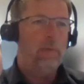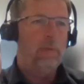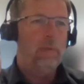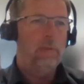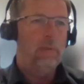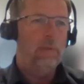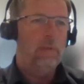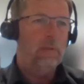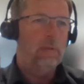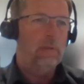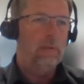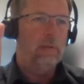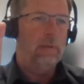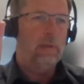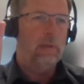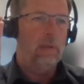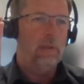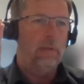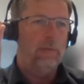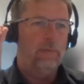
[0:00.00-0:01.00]
with
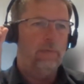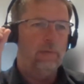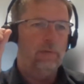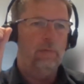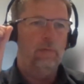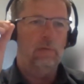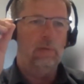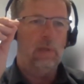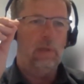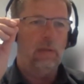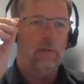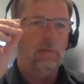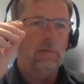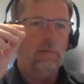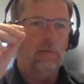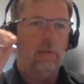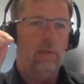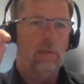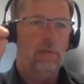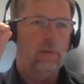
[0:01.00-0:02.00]
photovoltaic
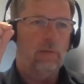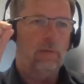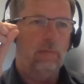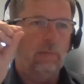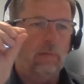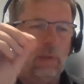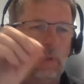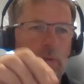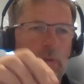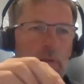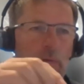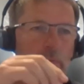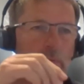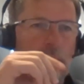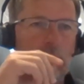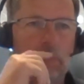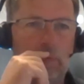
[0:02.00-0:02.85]
installation right now in